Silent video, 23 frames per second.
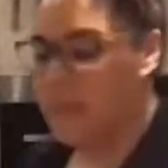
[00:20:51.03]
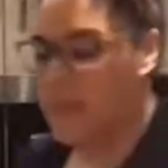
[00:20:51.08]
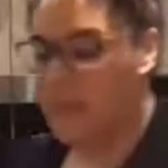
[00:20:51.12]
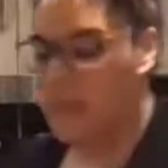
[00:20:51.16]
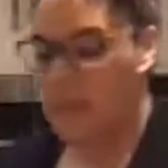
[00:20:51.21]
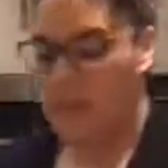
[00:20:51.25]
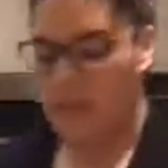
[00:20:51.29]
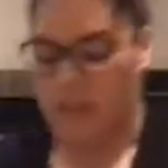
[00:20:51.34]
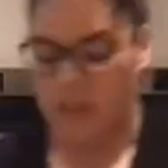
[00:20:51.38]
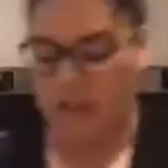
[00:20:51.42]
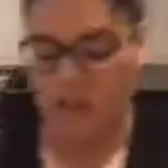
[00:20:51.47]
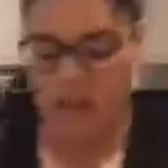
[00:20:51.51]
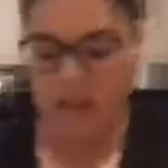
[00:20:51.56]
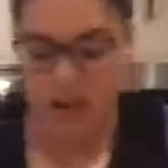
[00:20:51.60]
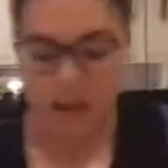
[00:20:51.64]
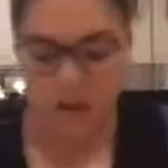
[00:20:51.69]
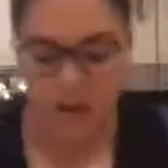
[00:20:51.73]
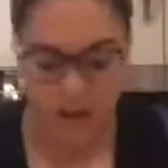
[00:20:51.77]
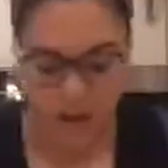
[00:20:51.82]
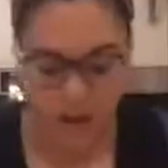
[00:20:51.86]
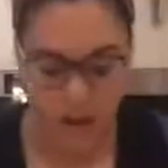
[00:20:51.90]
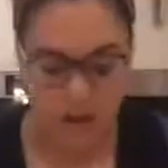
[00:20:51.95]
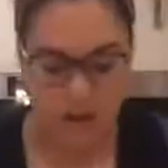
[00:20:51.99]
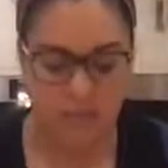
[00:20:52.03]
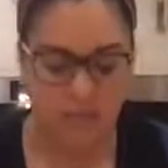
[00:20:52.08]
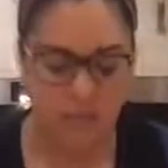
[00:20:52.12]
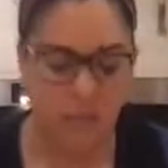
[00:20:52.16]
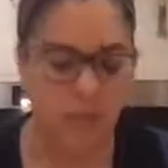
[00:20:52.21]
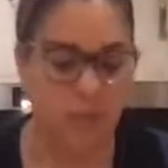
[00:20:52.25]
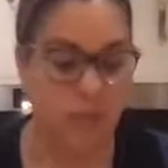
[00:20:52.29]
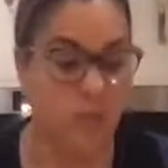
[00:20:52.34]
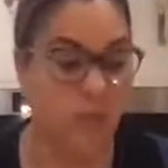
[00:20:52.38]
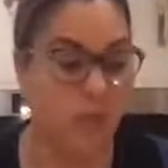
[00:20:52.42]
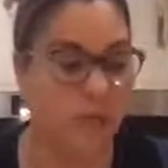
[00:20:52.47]
So,
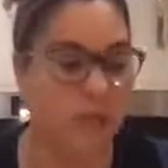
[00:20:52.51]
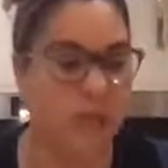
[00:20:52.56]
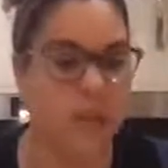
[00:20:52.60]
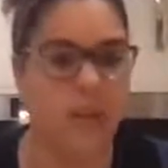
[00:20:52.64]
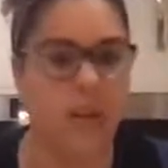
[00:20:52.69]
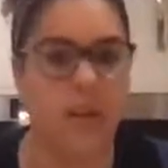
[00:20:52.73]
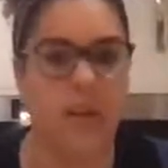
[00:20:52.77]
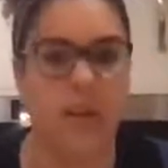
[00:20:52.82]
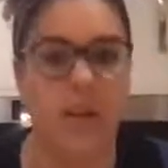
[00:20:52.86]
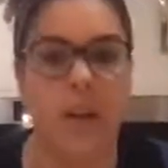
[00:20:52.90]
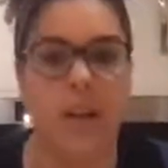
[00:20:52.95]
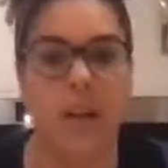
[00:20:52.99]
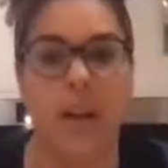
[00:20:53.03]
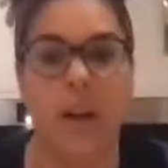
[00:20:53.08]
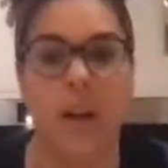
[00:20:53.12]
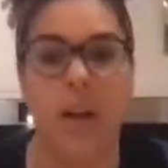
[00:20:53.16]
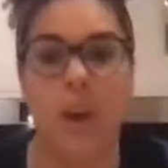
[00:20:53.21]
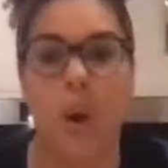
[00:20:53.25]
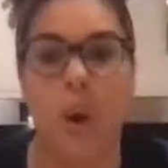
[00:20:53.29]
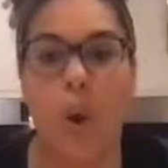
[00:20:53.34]
I did write this down earlier.